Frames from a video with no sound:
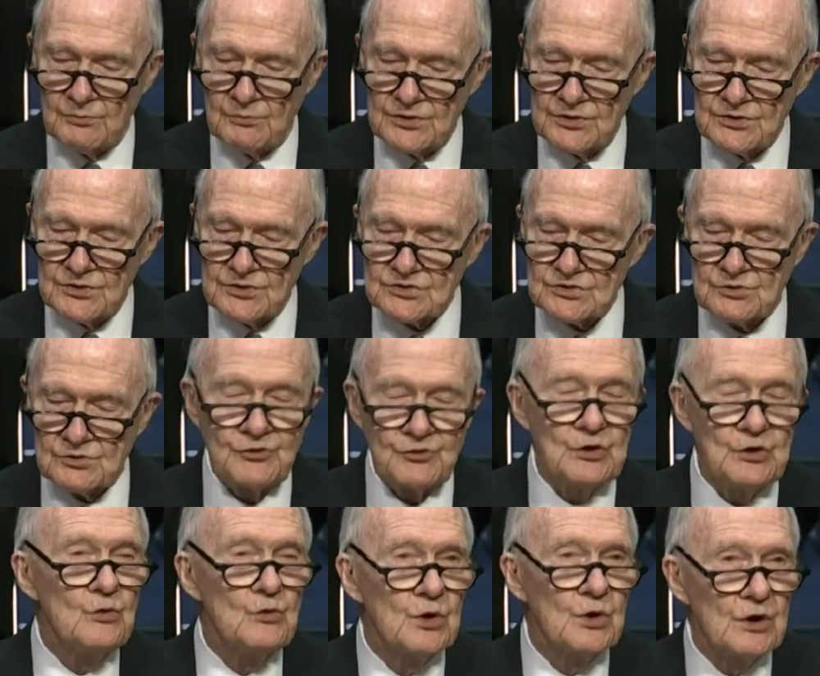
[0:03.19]
with just a
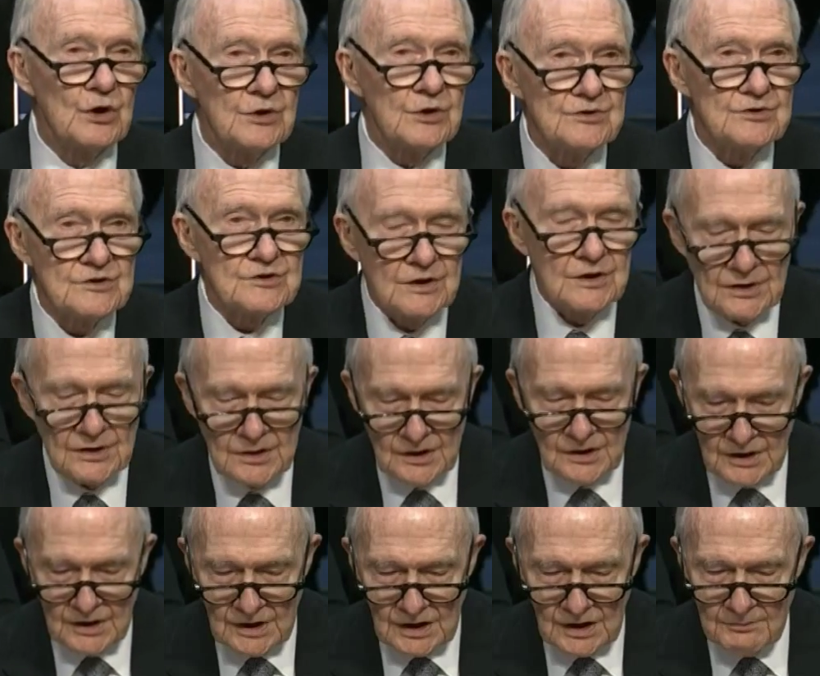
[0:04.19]
few words
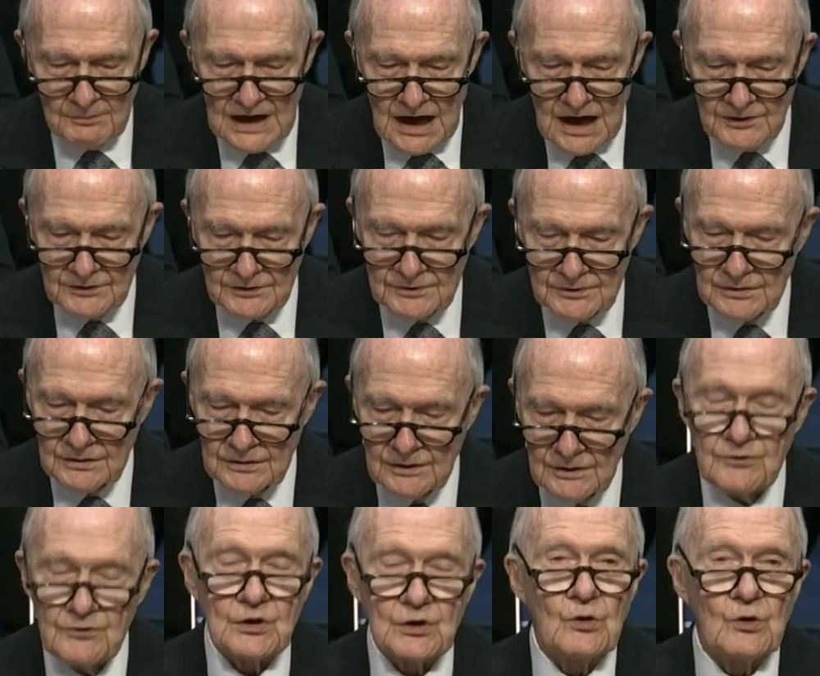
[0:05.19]
about
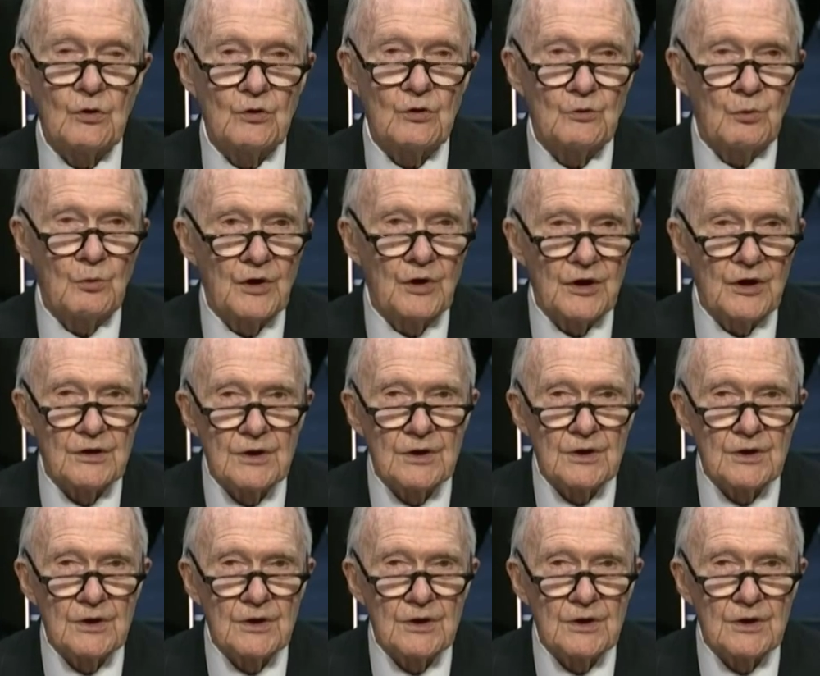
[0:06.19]
the Cold War.